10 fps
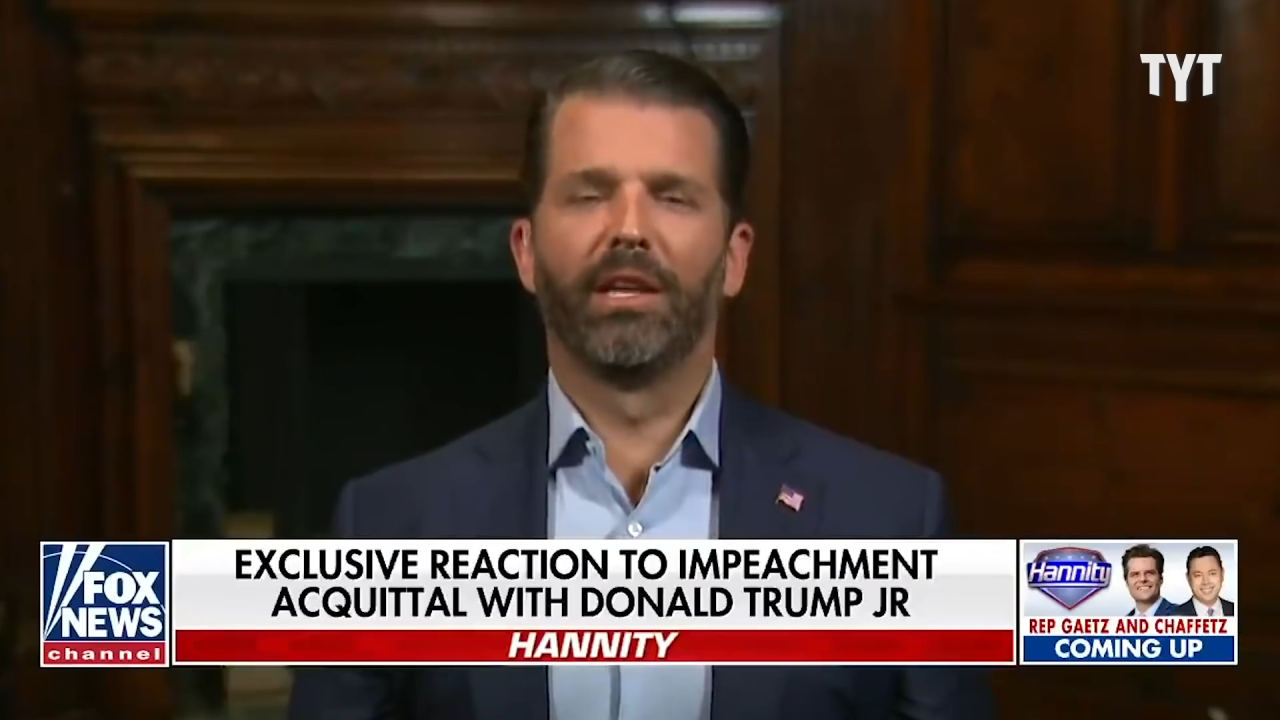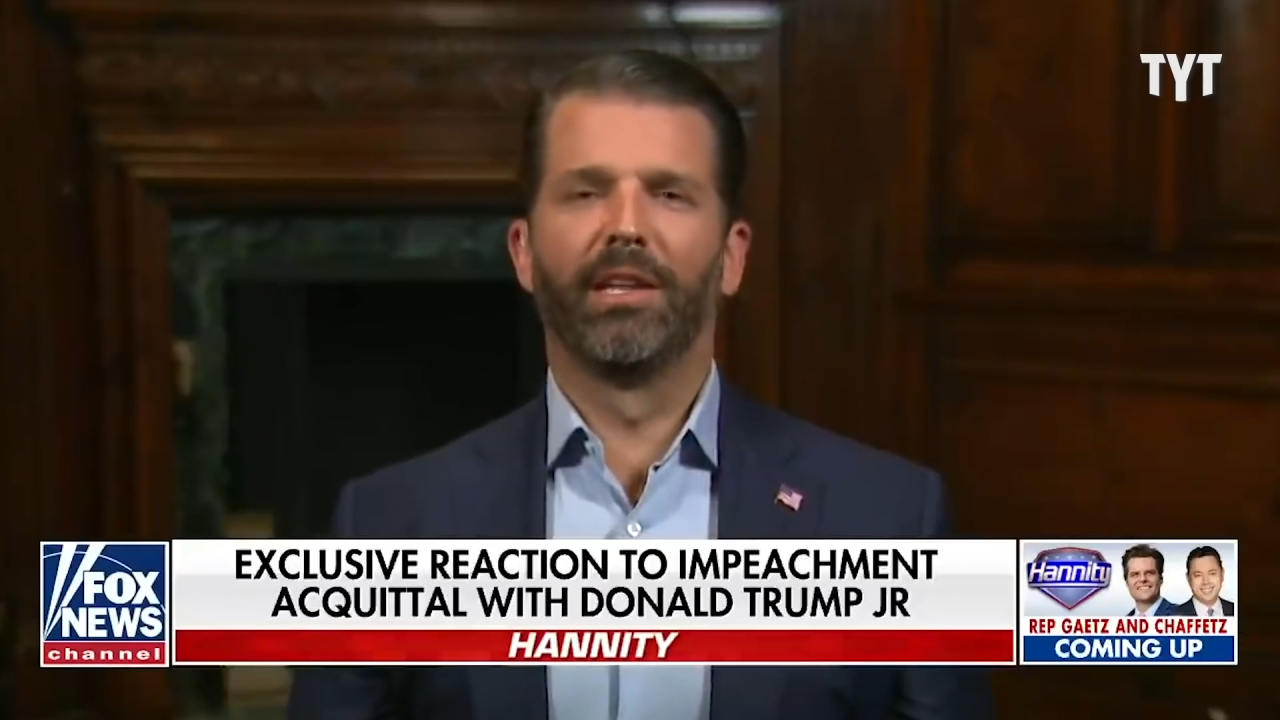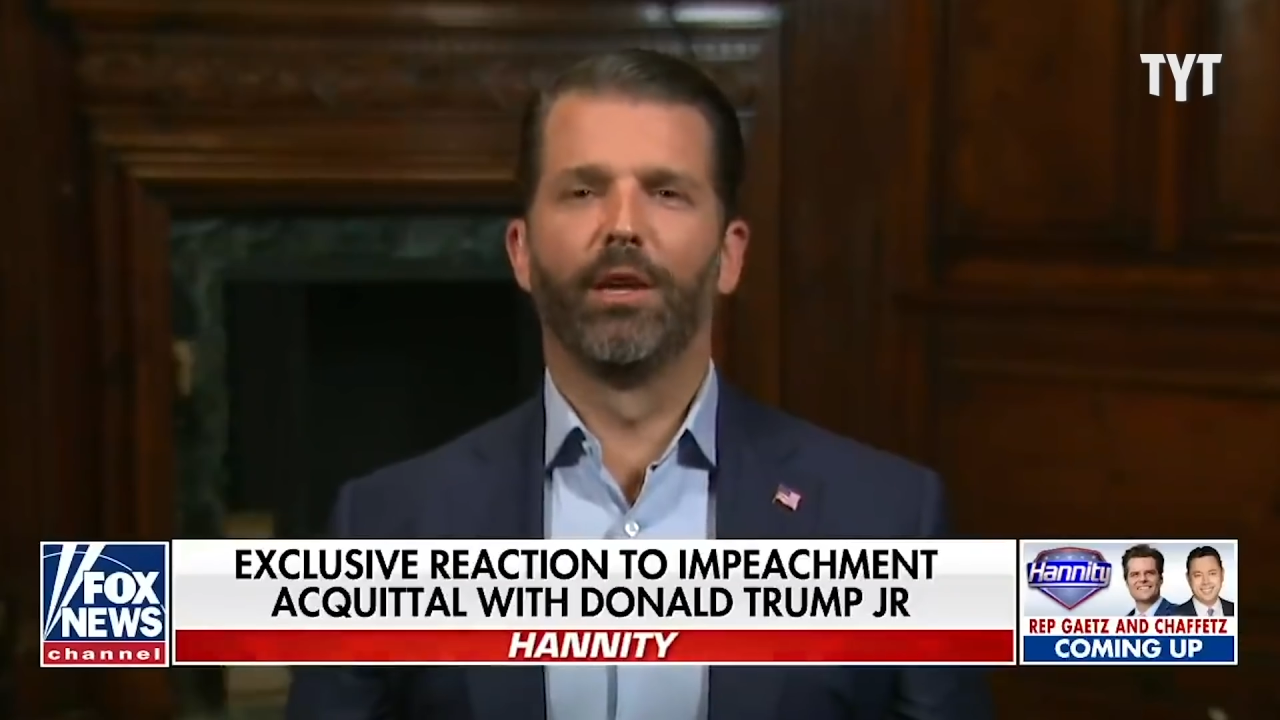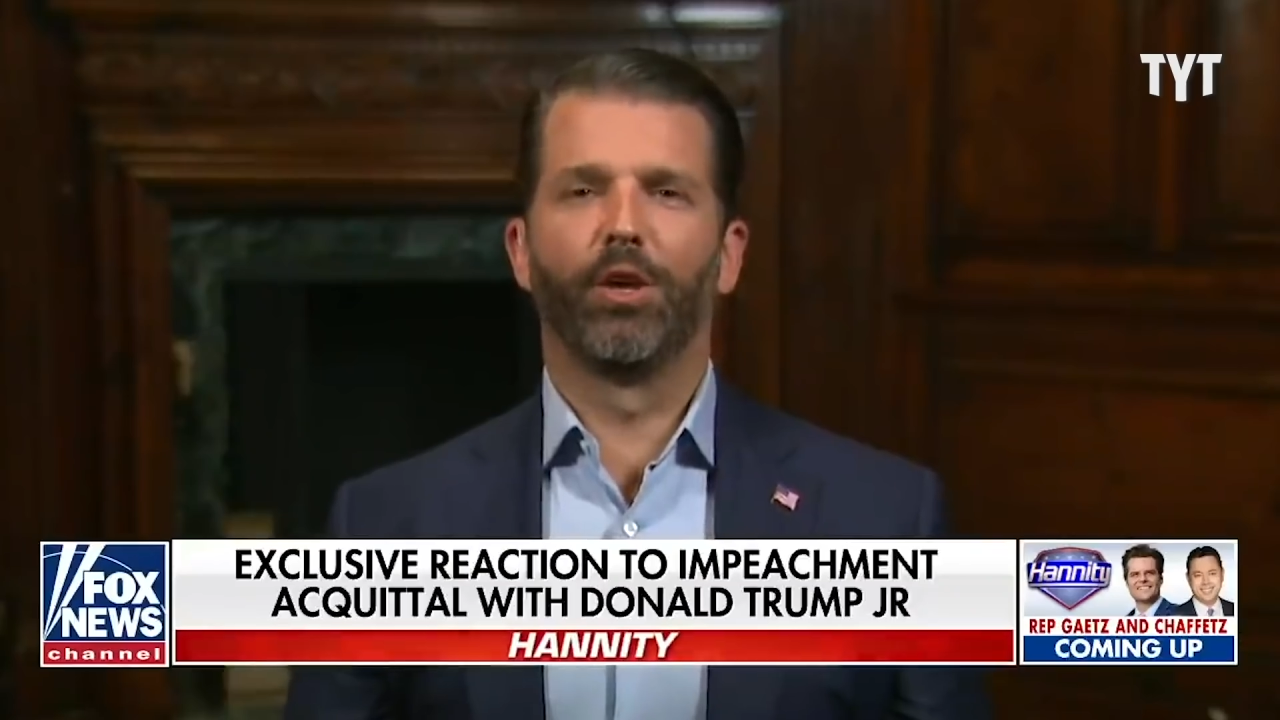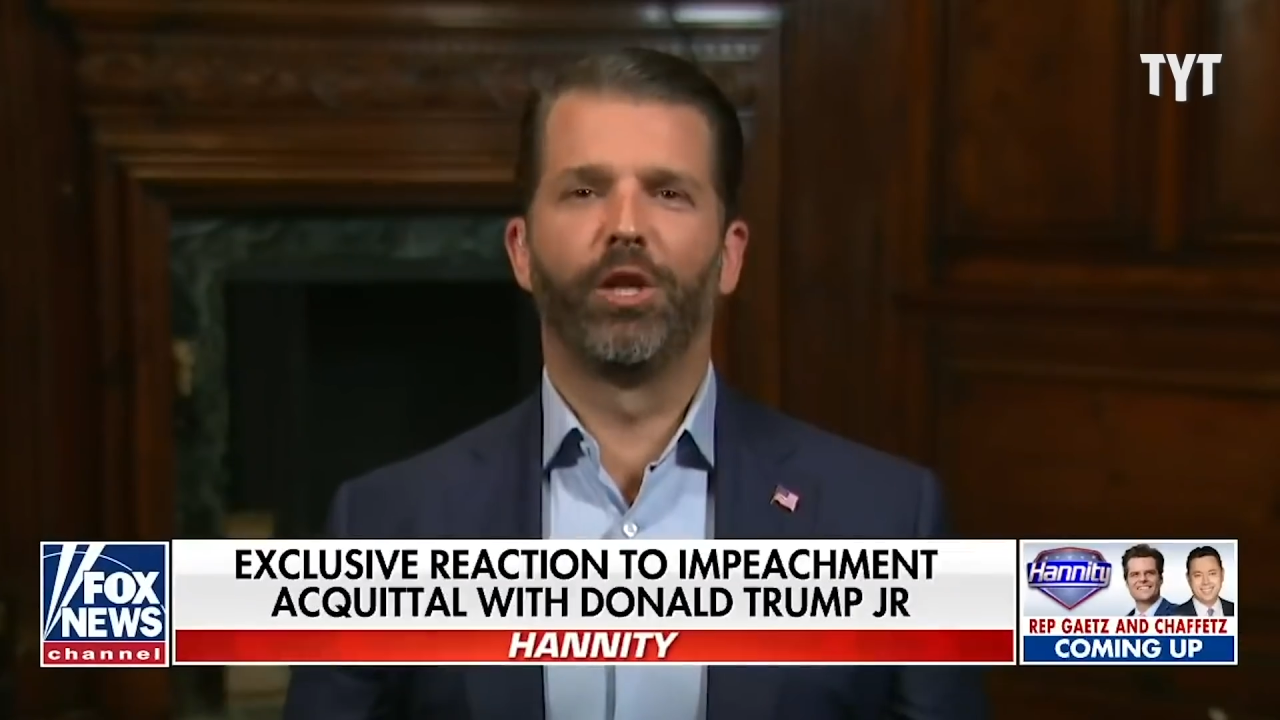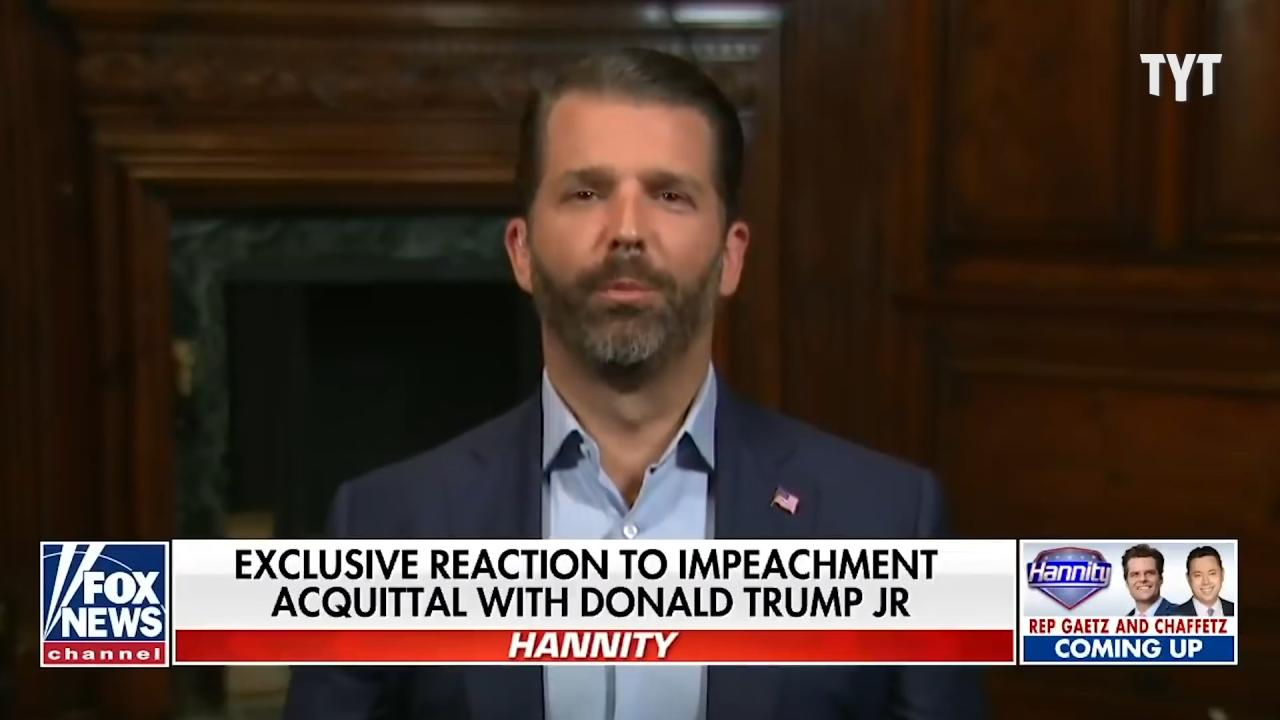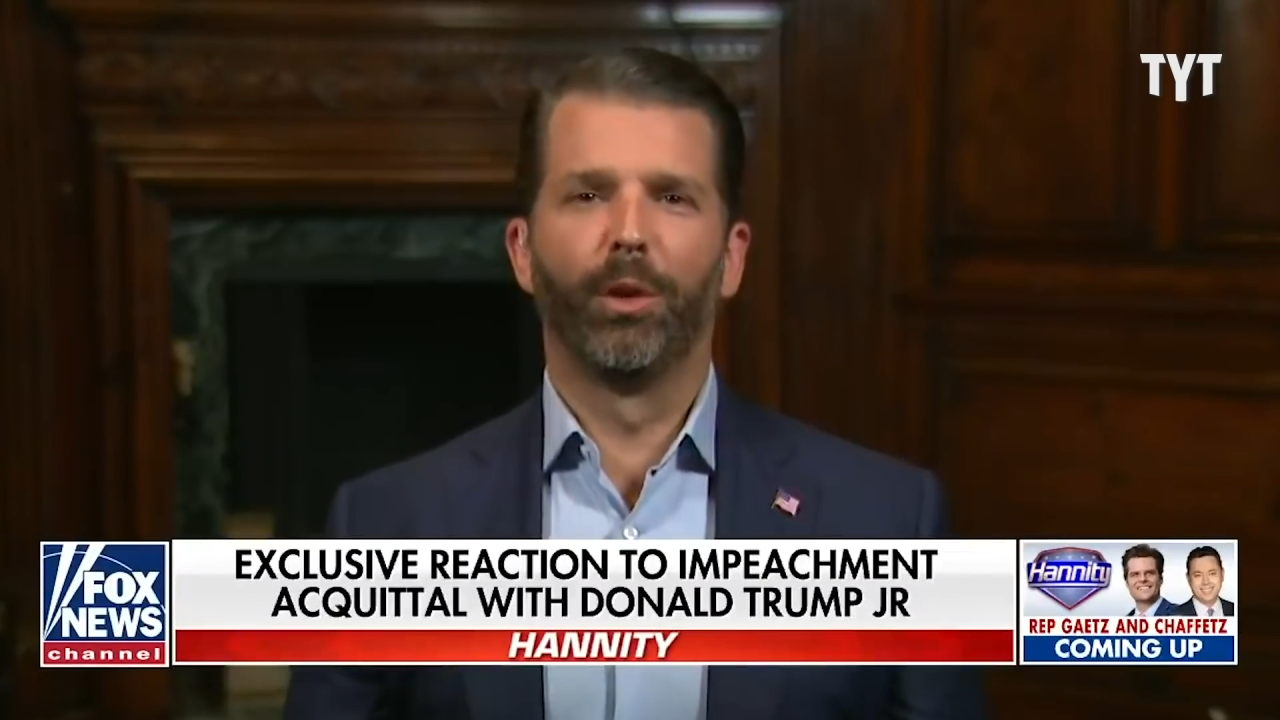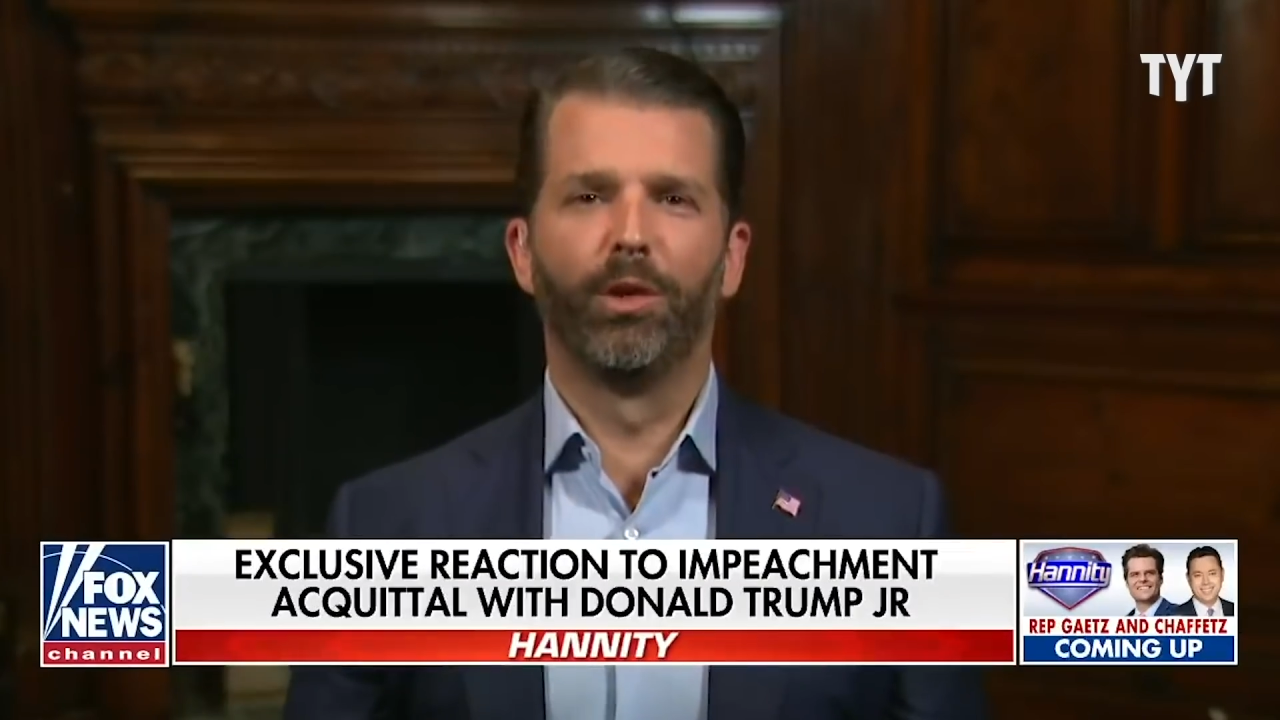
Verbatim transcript: News.